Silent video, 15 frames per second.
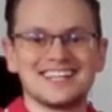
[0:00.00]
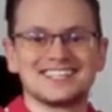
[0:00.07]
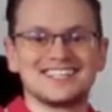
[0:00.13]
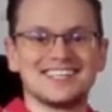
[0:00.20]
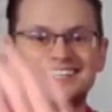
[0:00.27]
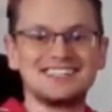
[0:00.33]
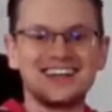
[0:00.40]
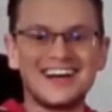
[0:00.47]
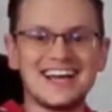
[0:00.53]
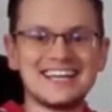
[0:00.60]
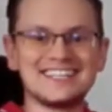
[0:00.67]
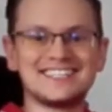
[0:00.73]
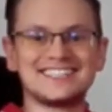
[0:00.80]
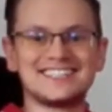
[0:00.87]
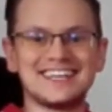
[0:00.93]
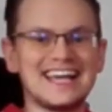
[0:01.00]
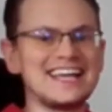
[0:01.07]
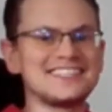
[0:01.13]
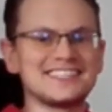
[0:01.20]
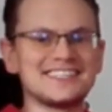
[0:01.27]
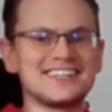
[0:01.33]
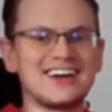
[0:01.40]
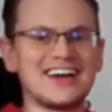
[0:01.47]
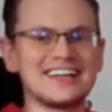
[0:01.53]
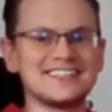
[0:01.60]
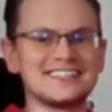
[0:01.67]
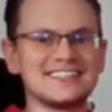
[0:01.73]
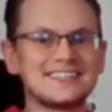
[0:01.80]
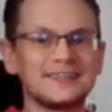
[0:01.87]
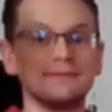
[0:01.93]
Tonight is the
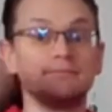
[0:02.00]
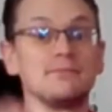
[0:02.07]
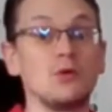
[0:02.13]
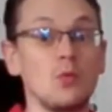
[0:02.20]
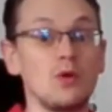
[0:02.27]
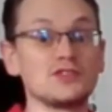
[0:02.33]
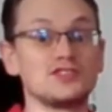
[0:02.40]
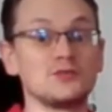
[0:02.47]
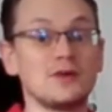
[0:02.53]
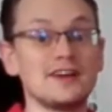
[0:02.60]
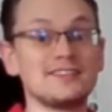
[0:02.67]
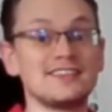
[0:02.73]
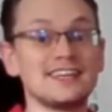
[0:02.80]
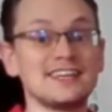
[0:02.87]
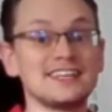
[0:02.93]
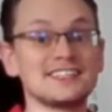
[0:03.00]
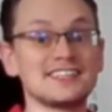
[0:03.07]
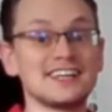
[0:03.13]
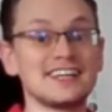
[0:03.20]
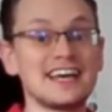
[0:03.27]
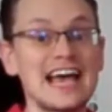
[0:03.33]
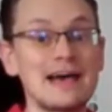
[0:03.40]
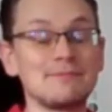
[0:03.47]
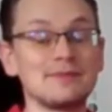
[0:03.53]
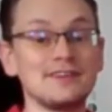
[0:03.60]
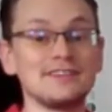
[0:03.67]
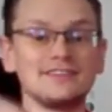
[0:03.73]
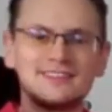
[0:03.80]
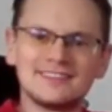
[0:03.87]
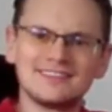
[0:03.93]
night. But what do I think is going to
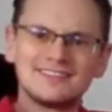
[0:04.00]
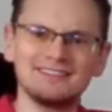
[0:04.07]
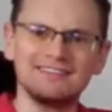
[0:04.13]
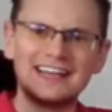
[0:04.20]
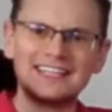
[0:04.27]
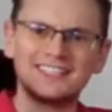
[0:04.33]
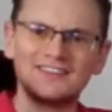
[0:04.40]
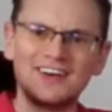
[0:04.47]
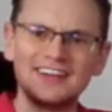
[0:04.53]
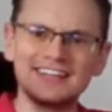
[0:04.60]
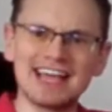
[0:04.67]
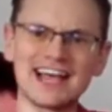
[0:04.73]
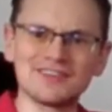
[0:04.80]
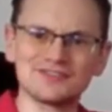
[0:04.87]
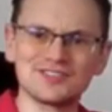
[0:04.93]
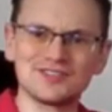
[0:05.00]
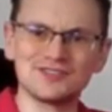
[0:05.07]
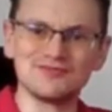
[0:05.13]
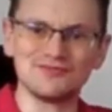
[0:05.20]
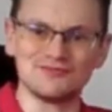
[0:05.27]
happen? Let's find out.